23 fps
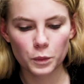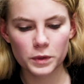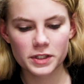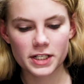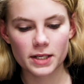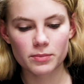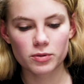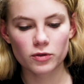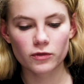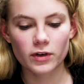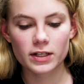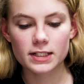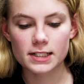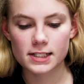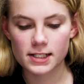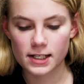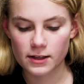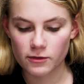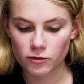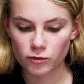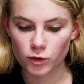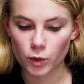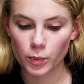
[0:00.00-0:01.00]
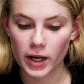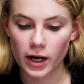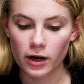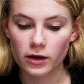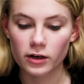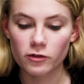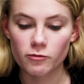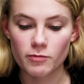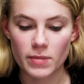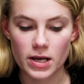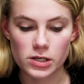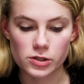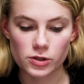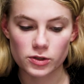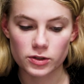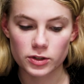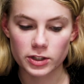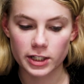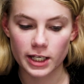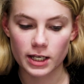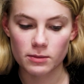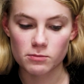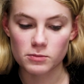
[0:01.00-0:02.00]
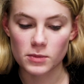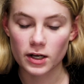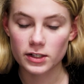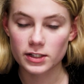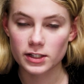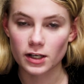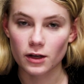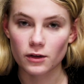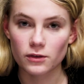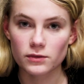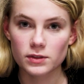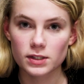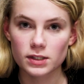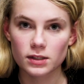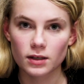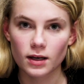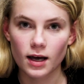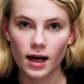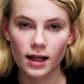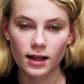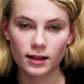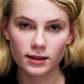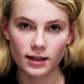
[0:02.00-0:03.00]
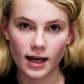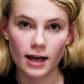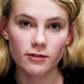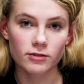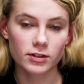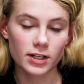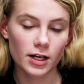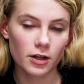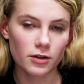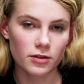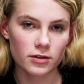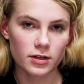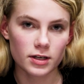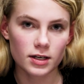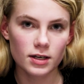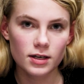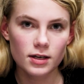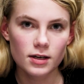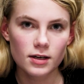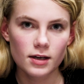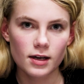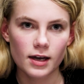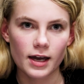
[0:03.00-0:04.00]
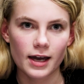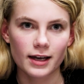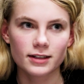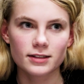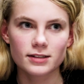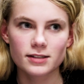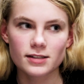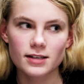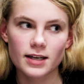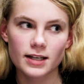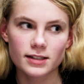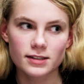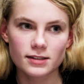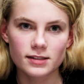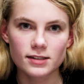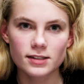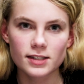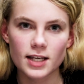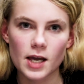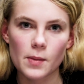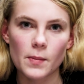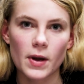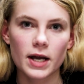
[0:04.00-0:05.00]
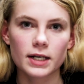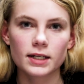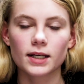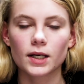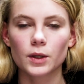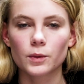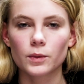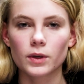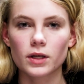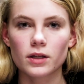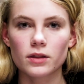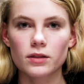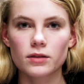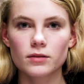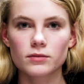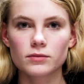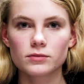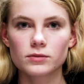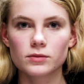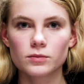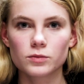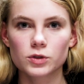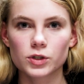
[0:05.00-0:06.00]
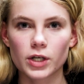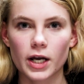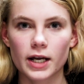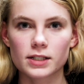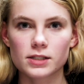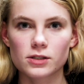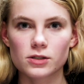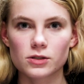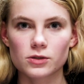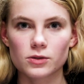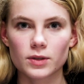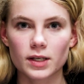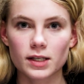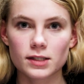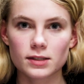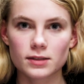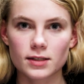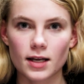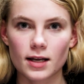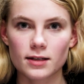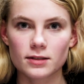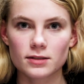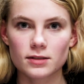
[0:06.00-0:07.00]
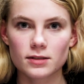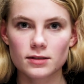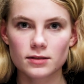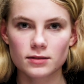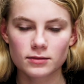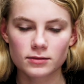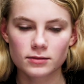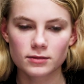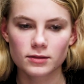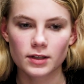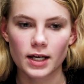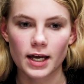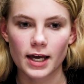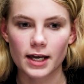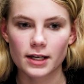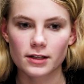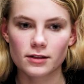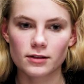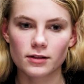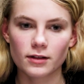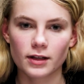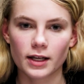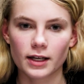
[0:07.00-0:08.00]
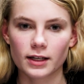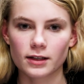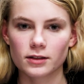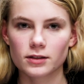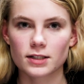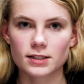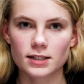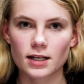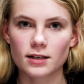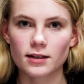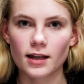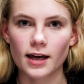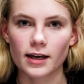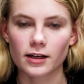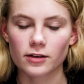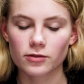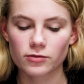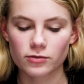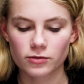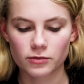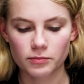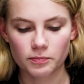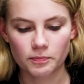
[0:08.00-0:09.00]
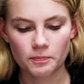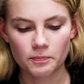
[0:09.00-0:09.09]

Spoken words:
We take preventative and reparative measures to keep ourselves alive and healthy. And it's the same idea with trying to extend life.